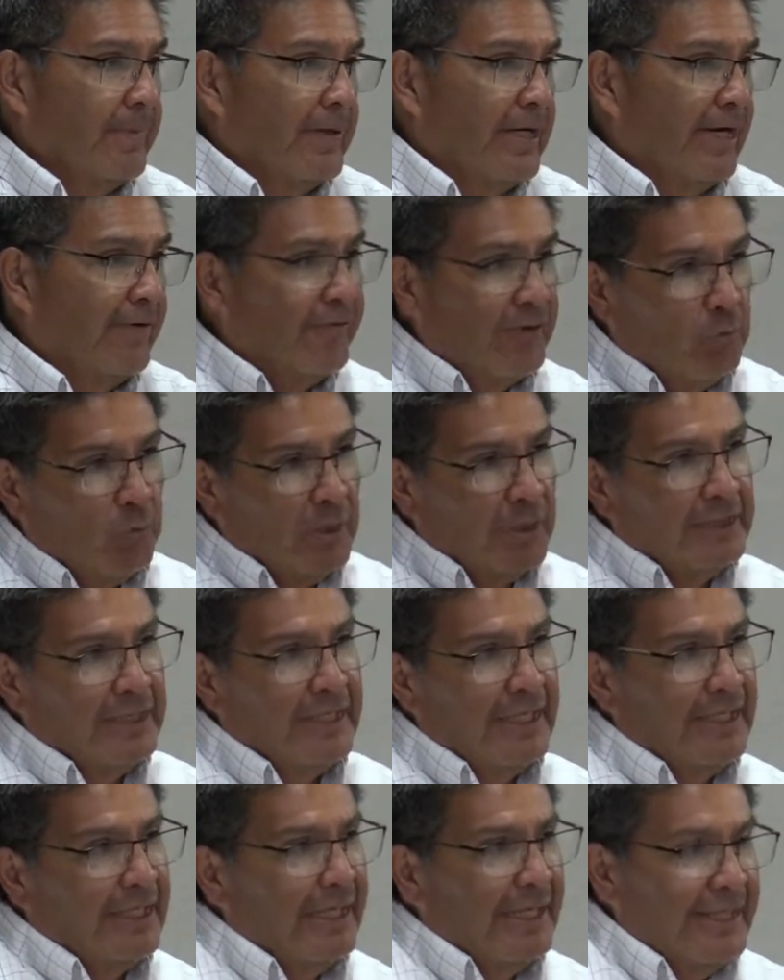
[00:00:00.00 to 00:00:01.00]
everyone
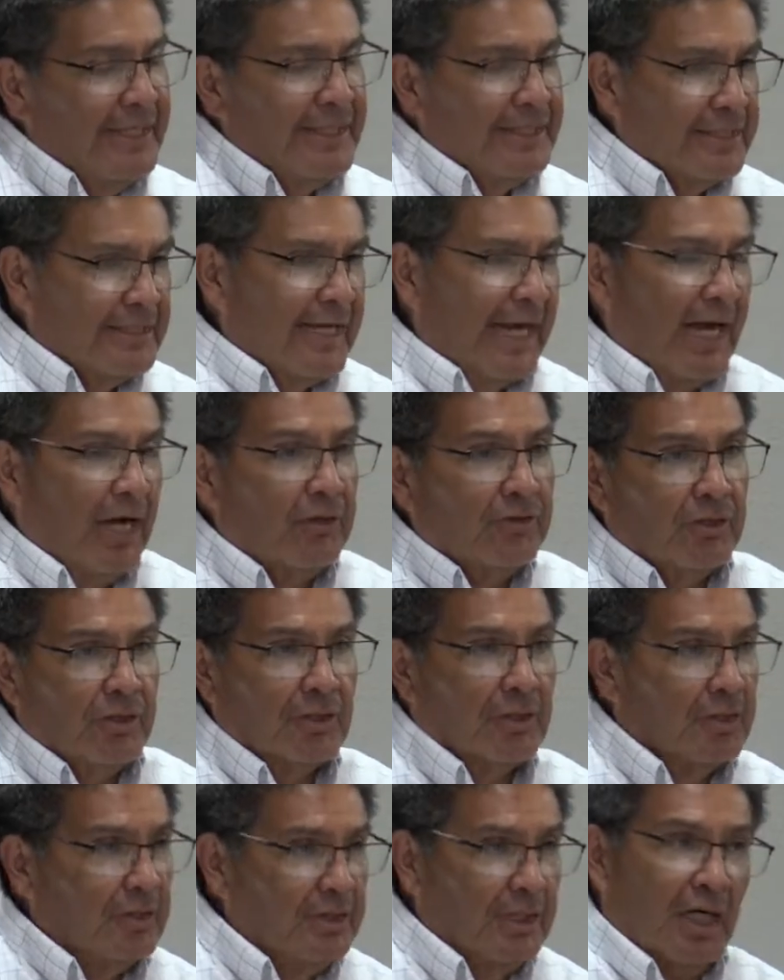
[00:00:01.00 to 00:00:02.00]
that he
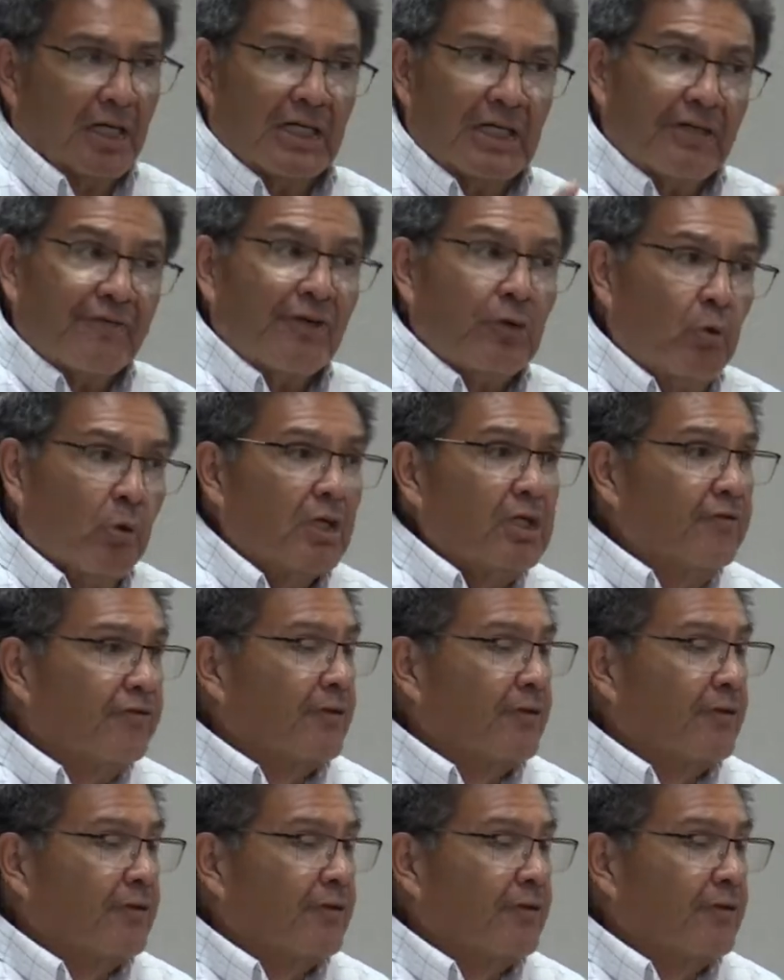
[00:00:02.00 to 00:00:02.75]
encountered not every one of